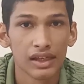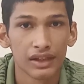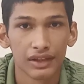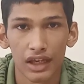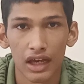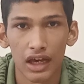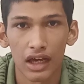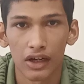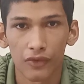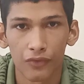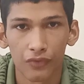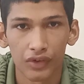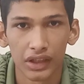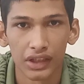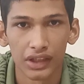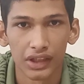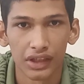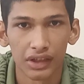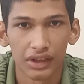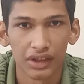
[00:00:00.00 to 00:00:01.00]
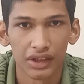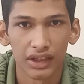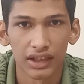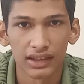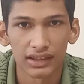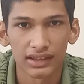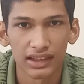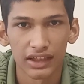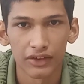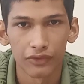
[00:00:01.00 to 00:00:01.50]
They are affiliate
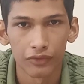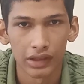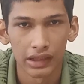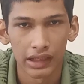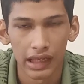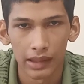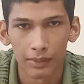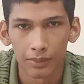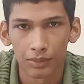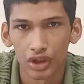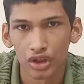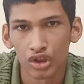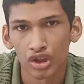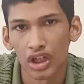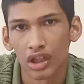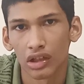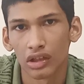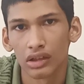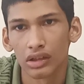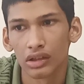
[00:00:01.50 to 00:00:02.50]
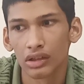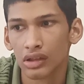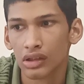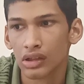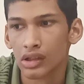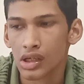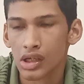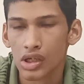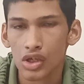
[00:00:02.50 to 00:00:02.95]
links and will help the channel.